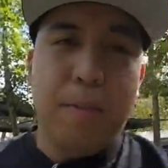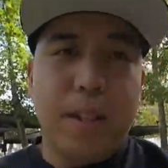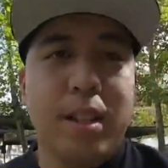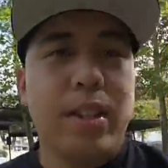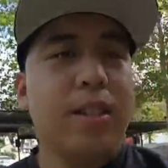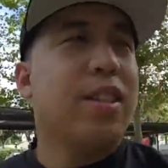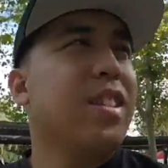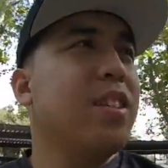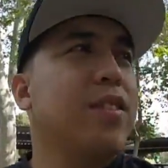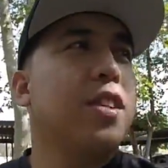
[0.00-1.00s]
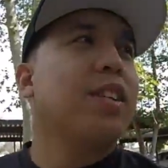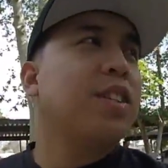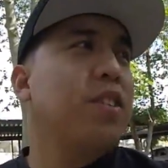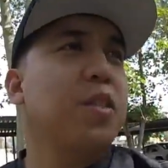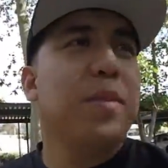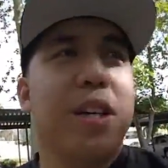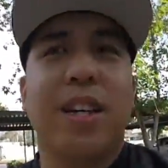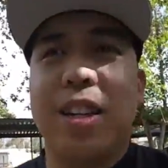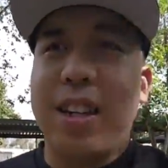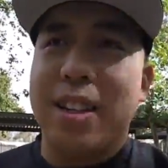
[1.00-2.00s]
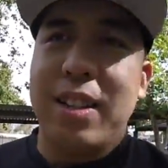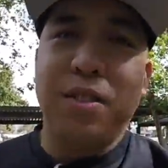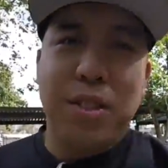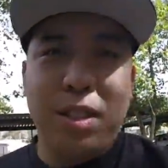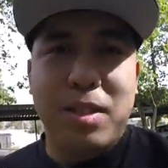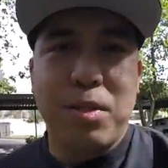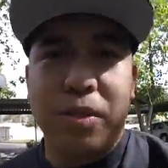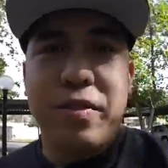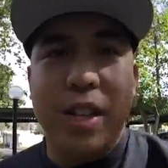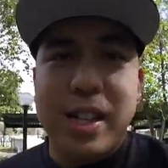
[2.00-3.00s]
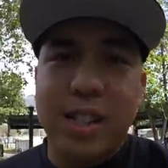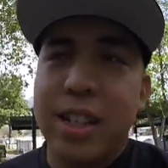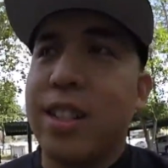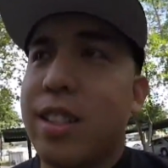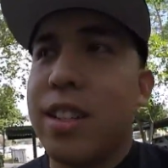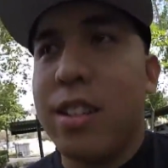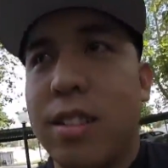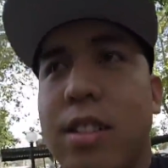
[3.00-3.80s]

But too, well, I told him ahead that it was vlog day, so